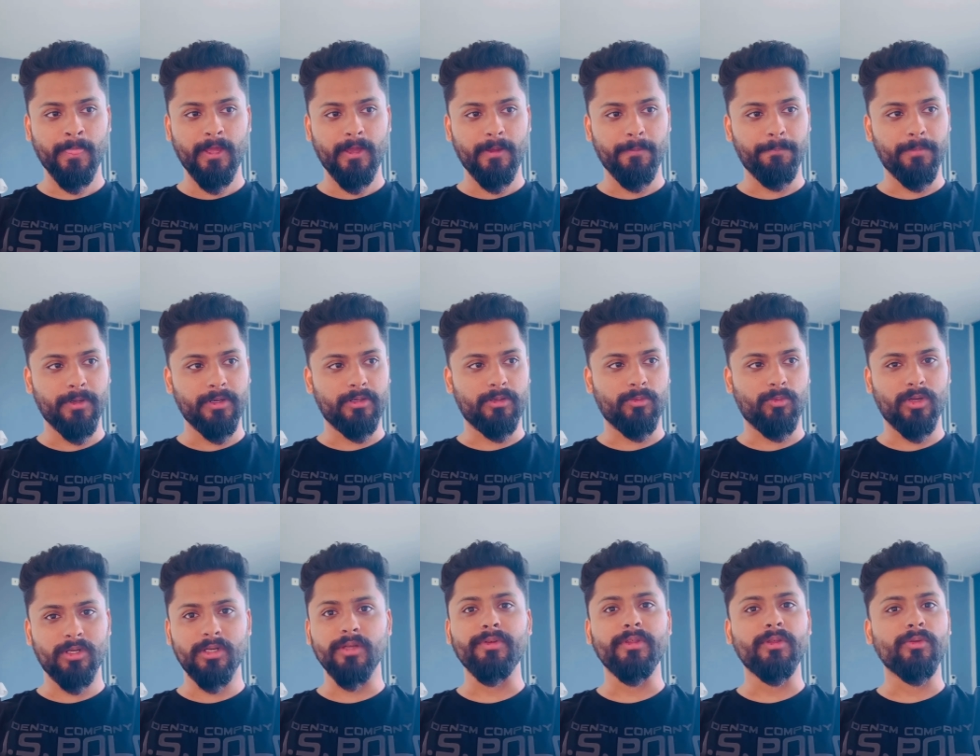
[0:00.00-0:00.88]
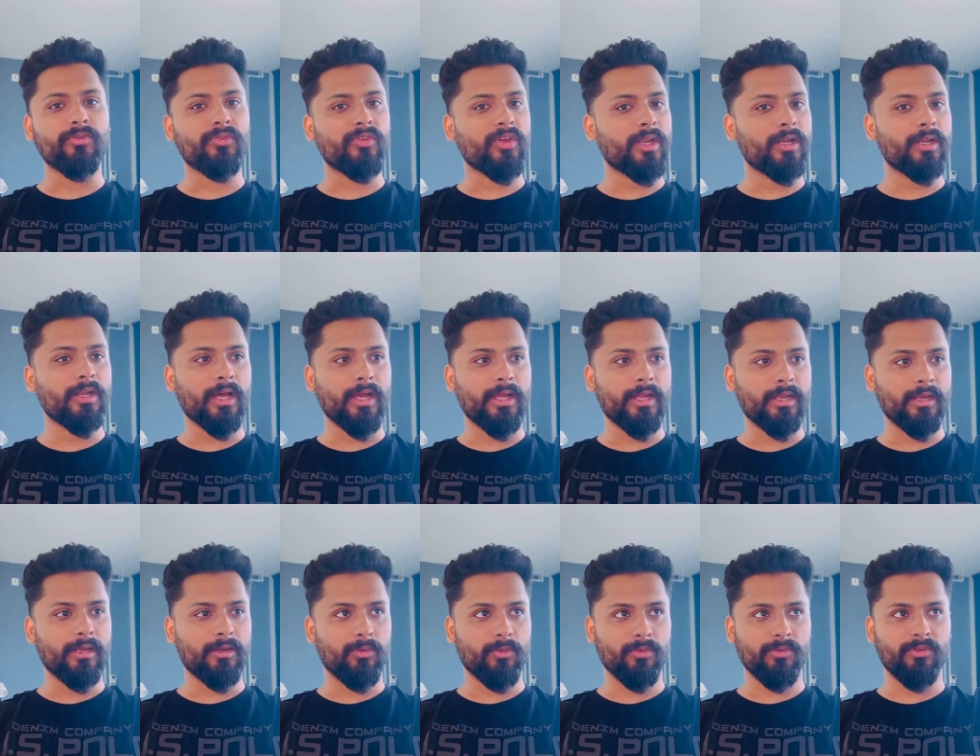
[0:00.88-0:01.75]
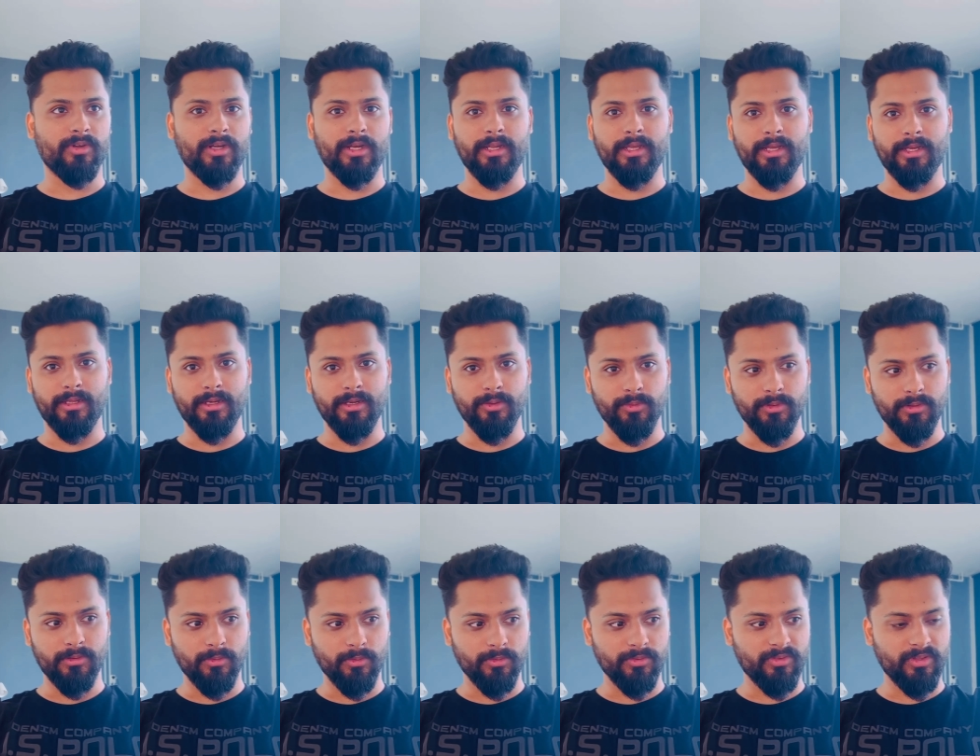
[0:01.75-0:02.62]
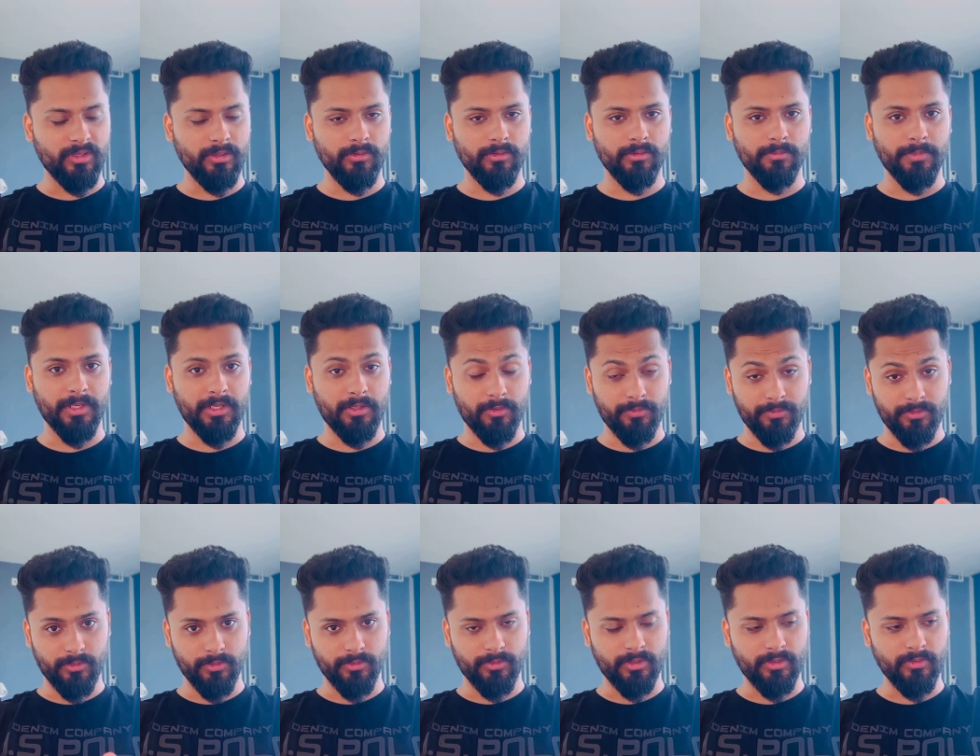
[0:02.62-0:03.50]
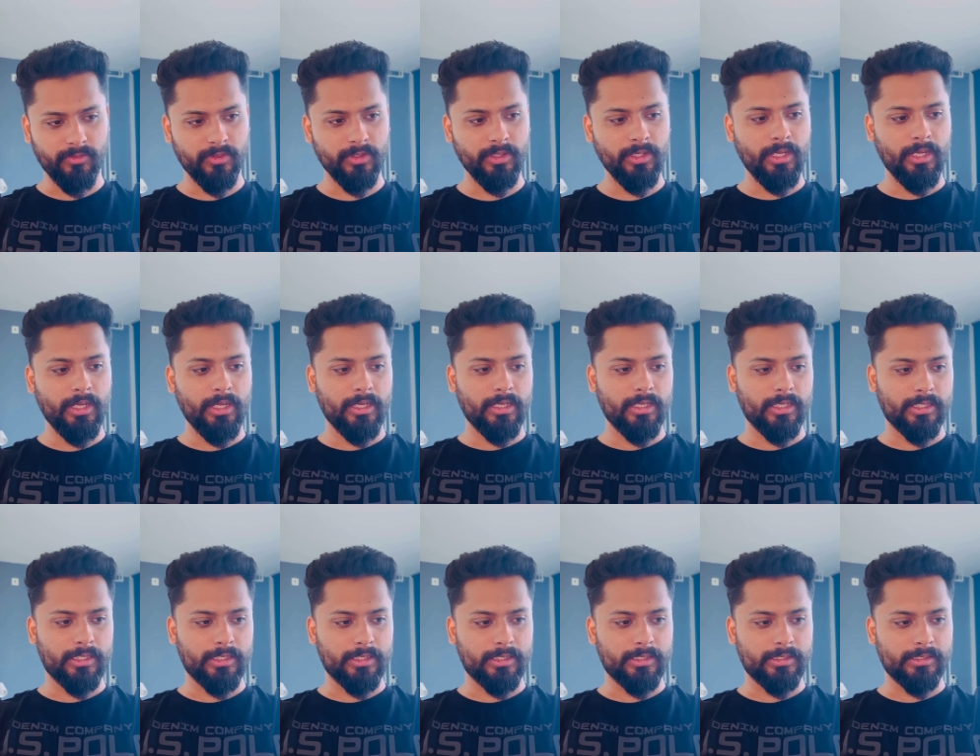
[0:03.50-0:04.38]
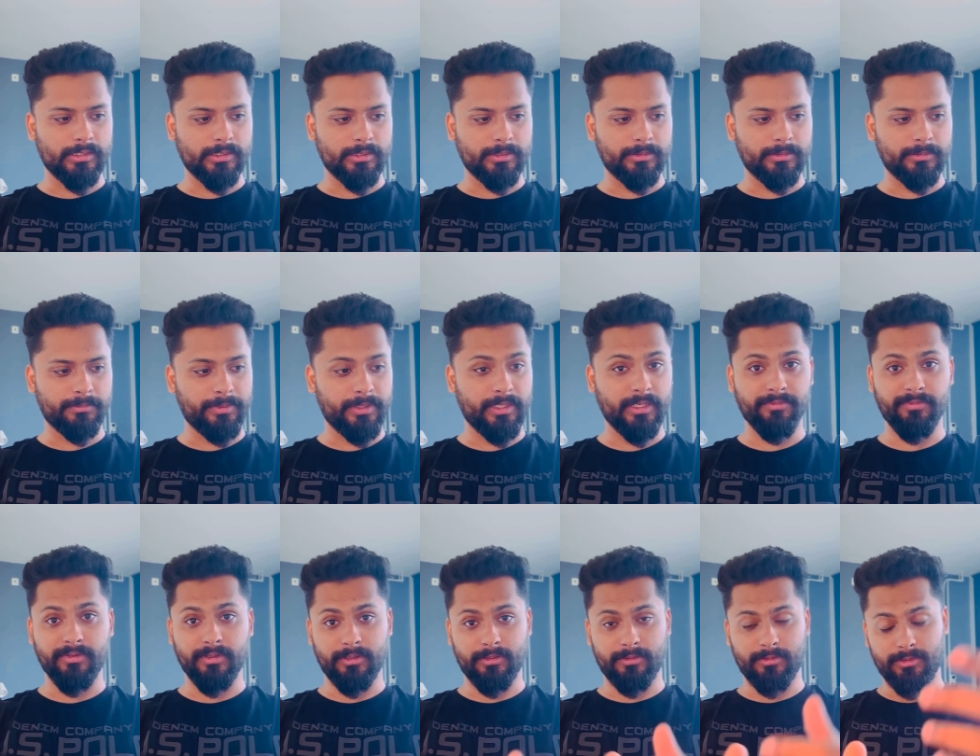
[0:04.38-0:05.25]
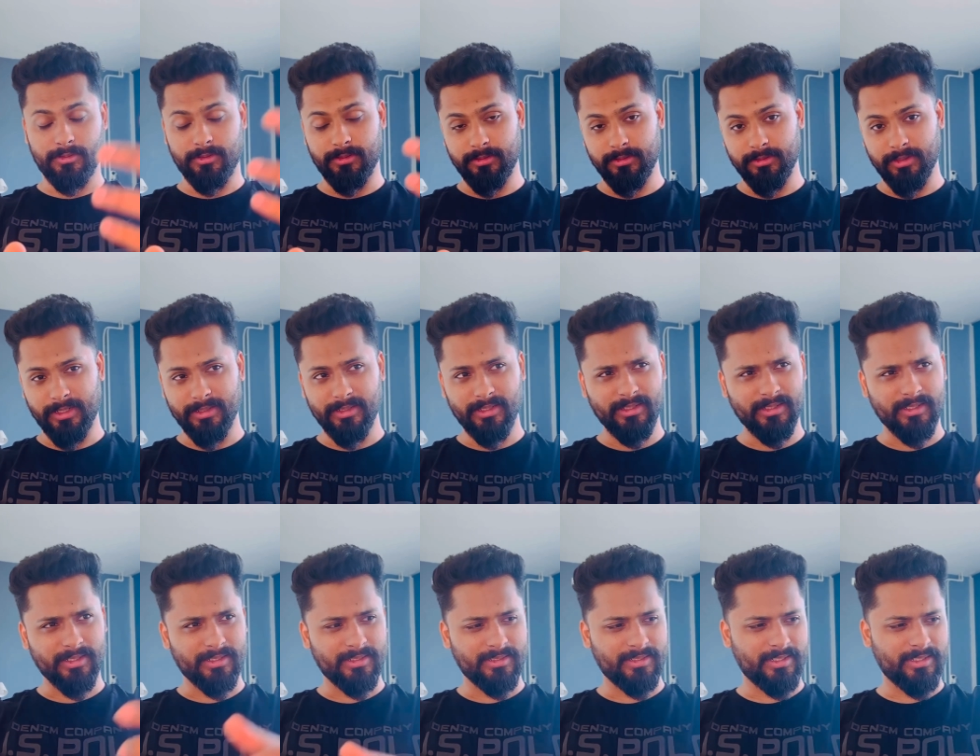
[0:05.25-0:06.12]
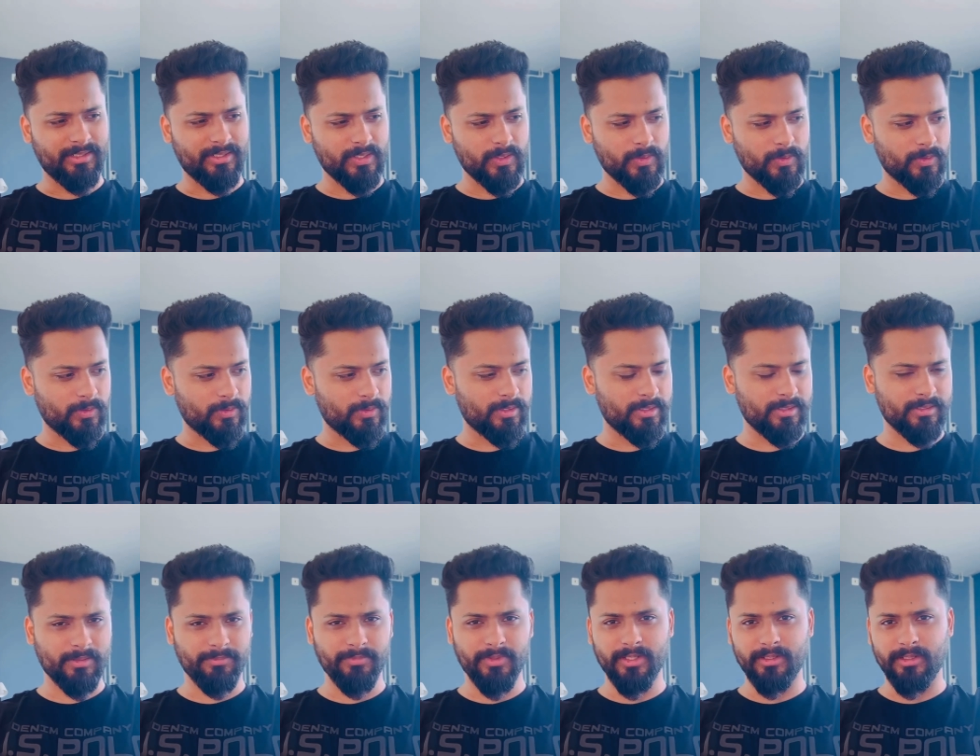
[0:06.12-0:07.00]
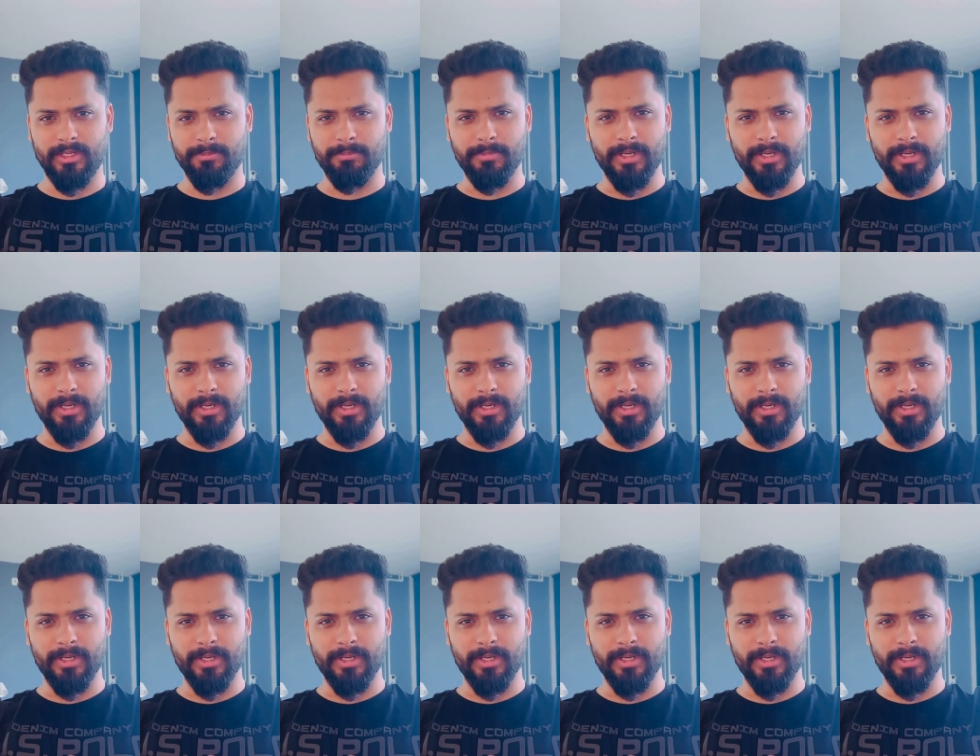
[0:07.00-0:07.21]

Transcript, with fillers: But whatever you said, I don't really agree with those things. Many of those things. I think the intro is something.